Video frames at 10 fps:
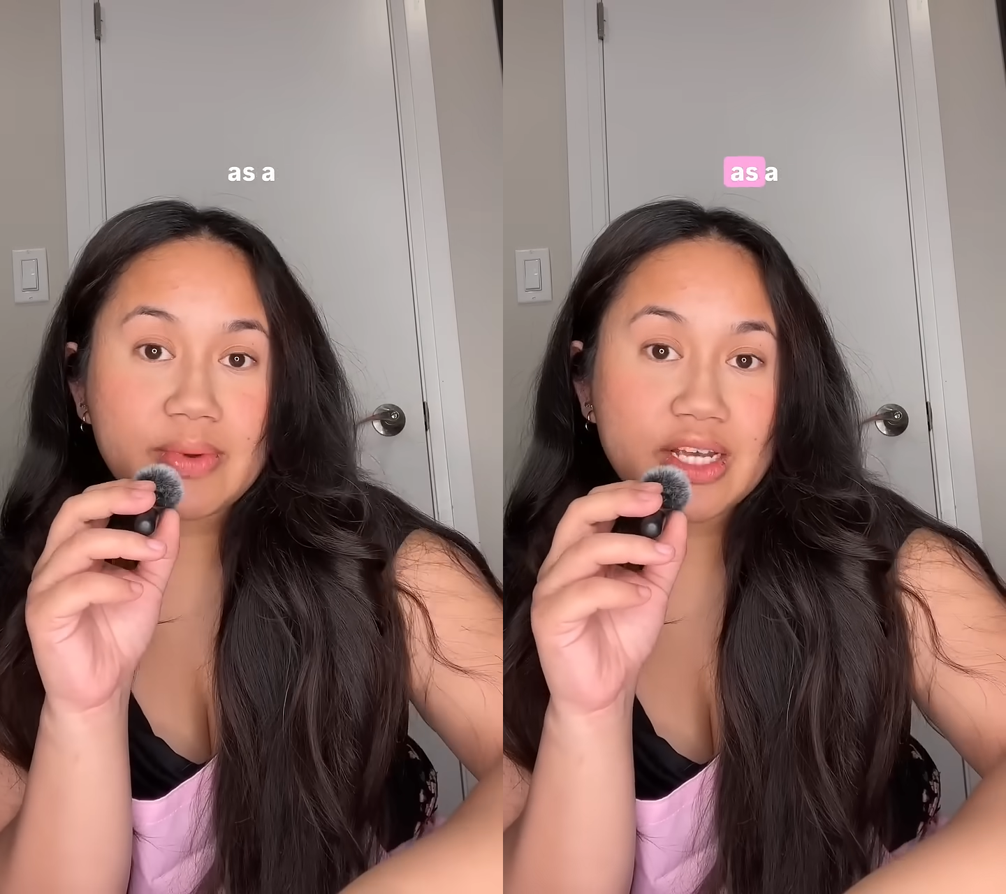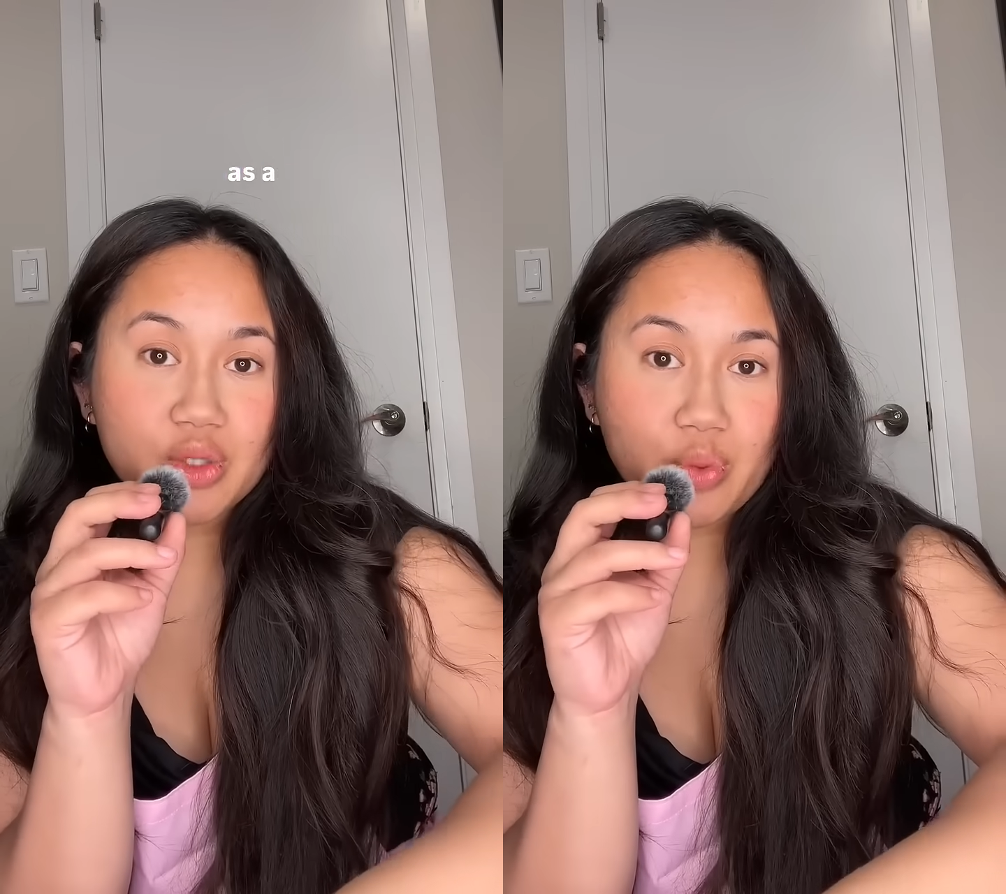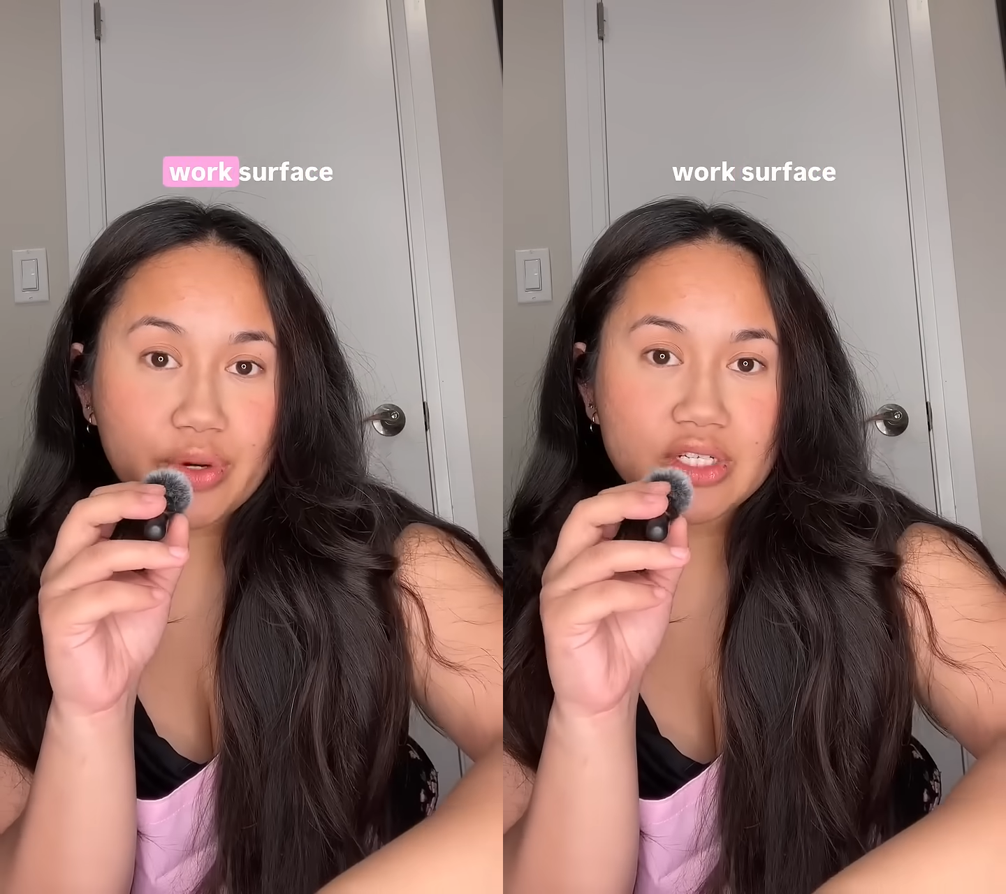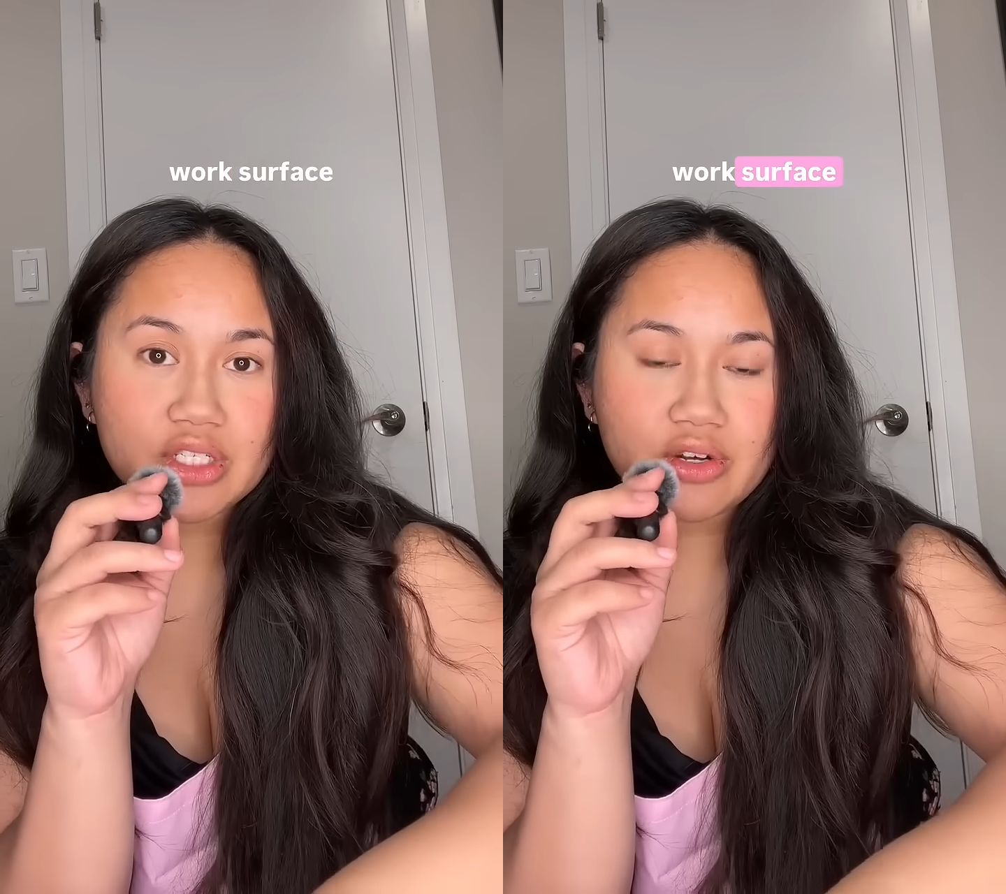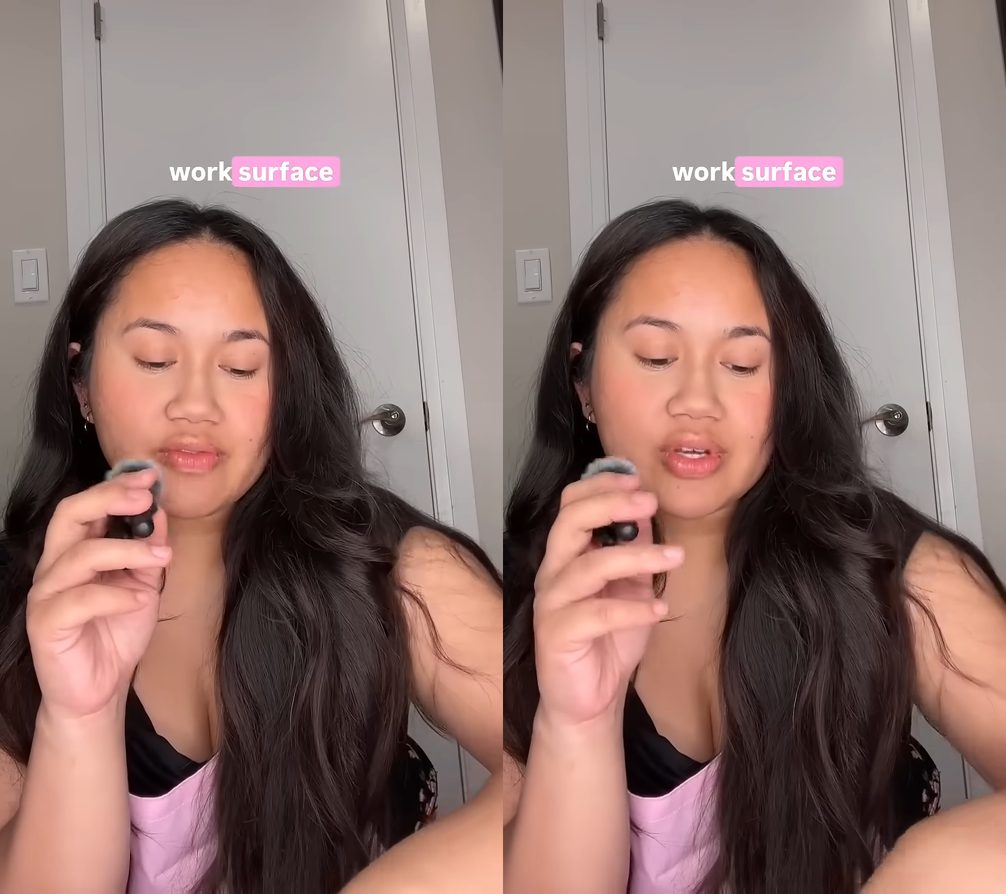as a work
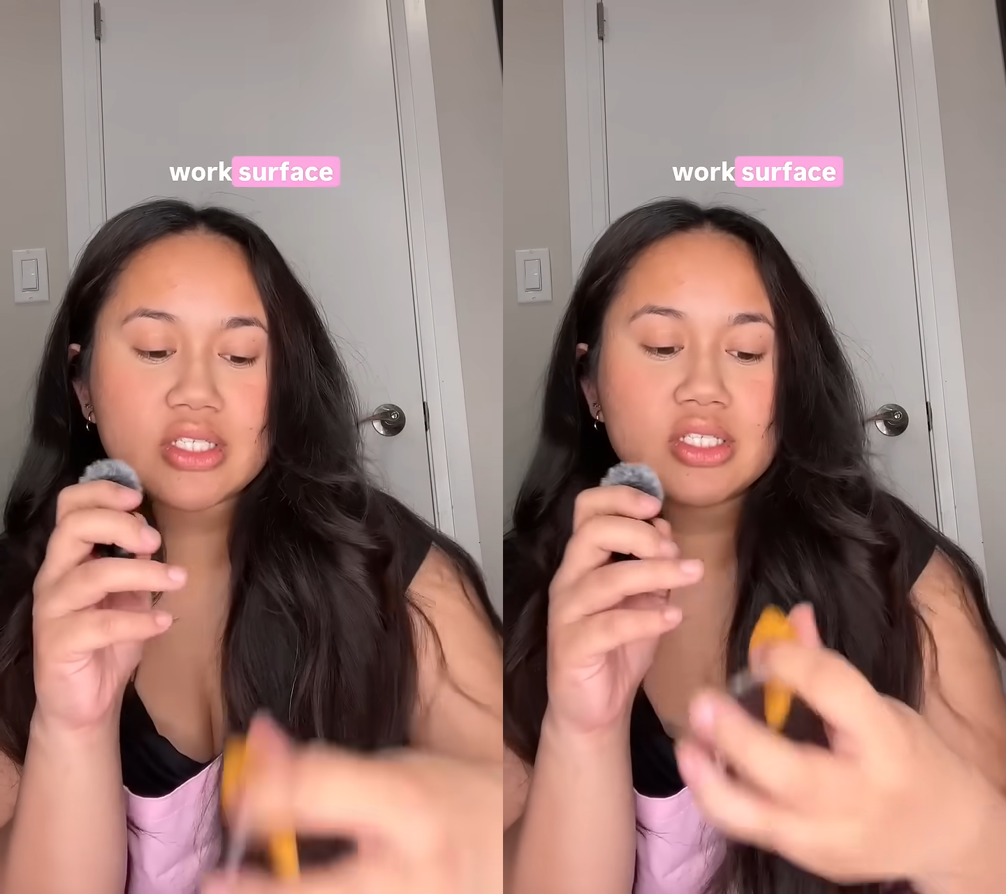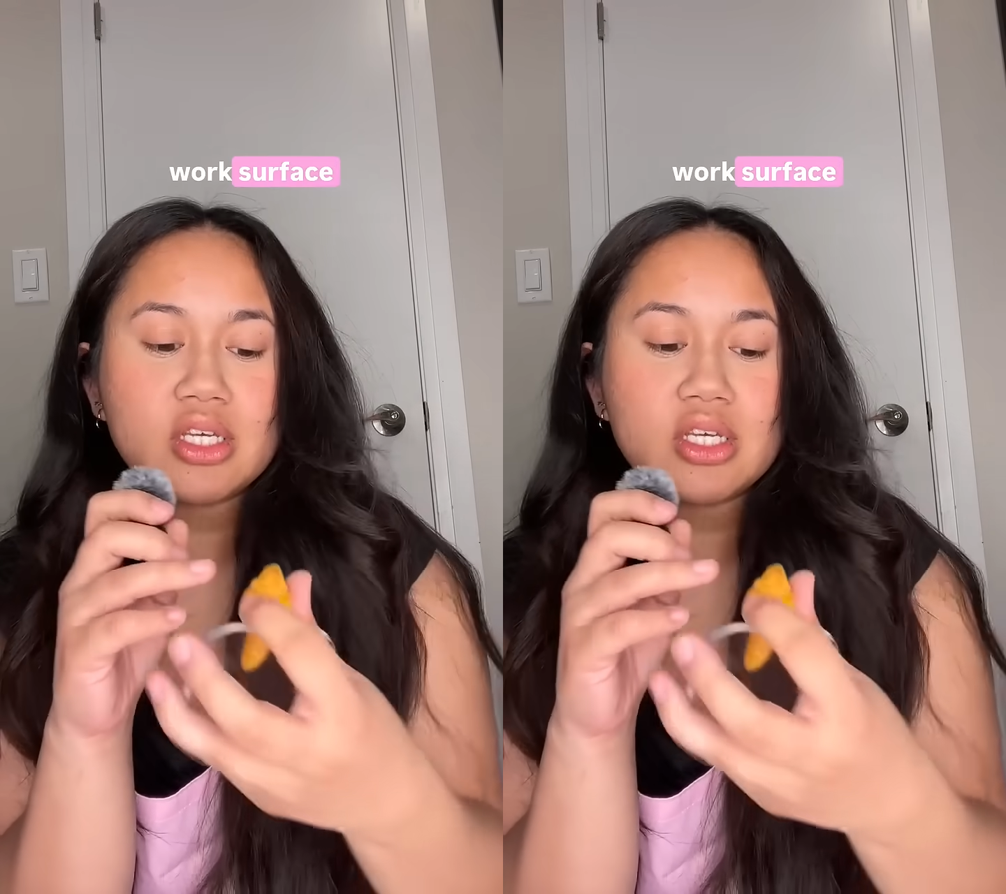surface.